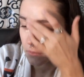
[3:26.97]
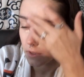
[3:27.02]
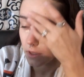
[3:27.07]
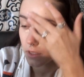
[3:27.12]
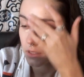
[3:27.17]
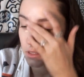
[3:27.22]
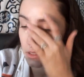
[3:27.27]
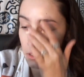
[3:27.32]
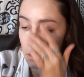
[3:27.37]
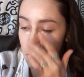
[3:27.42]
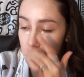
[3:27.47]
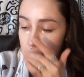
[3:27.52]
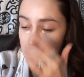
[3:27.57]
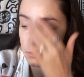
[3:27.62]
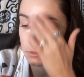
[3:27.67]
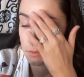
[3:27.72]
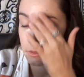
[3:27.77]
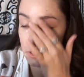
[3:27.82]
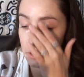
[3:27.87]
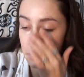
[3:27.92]
And then I'm
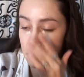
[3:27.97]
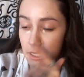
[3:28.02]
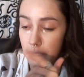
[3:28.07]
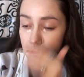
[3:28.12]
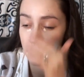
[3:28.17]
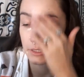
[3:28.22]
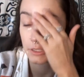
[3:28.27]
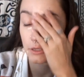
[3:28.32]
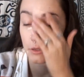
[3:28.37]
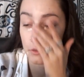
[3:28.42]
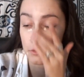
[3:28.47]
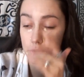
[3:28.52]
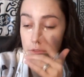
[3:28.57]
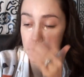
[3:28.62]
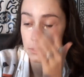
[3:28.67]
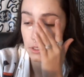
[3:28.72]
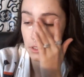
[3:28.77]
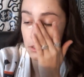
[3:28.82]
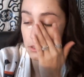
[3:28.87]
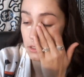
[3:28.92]
just bringing it down my nose.
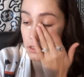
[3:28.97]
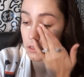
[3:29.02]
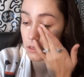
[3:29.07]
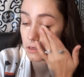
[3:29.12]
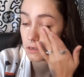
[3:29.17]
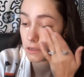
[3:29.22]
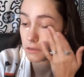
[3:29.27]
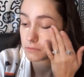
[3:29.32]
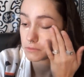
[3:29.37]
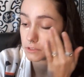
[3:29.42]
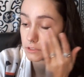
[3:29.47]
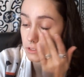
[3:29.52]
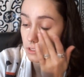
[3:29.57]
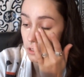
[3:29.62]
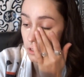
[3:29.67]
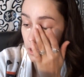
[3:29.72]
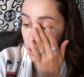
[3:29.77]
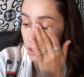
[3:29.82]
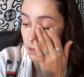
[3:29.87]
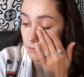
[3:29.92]
And then I'm just
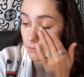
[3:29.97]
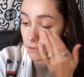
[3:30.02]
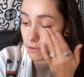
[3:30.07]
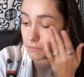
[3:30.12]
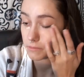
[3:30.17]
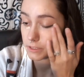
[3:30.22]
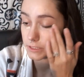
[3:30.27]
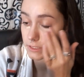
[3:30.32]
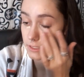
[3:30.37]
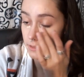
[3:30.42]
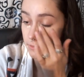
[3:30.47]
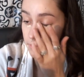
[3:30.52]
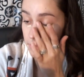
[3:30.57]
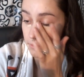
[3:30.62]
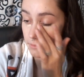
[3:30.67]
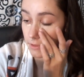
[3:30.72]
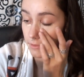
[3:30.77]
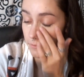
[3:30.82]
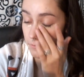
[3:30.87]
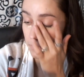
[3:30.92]
going to kind of rub this in
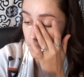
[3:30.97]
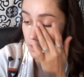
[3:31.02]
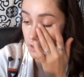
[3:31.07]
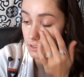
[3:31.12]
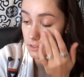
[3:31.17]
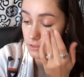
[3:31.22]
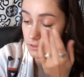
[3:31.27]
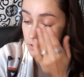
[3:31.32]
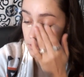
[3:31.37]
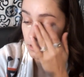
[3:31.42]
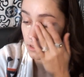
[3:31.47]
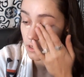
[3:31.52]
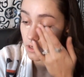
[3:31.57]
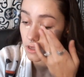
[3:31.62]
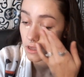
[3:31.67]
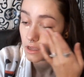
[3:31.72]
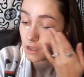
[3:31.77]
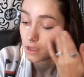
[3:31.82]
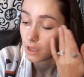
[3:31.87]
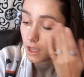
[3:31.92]
with my fingers.
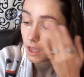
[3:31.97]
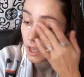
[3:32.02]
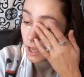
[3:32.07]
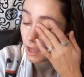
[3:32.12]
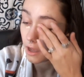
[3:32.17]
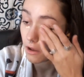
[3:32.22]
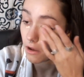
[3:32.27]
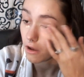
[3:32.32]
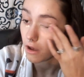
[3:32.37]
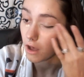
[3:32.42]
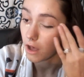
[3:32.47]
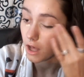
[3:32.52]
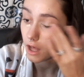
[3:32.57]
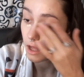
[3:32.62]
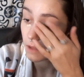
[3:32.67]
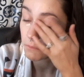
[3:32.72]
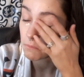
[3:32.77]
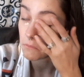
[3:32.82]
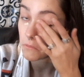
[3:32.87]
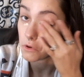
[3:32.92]

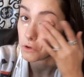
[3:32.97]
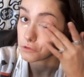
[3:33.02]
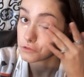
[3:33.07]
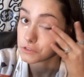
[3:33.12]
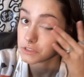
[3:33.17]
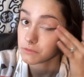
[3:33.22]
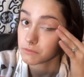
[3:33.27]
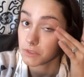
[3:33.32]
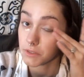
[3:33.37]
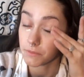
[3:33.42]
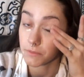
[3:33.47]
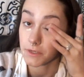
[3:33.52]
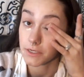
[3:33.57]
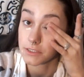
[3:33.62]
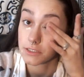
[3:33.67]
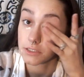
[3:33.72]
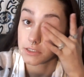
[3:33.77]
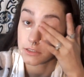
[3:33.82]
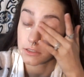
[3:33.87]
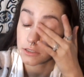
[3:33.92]
Most of my
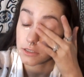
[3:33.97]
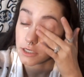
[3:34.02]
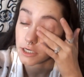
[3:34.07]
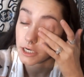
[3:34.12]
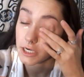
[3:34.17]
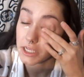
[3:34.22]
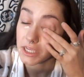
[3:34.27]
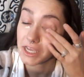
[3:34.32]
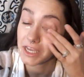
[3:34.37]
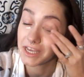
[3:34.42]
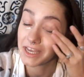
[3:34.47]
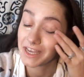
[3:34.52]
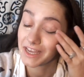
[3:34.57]
brushes are dirty.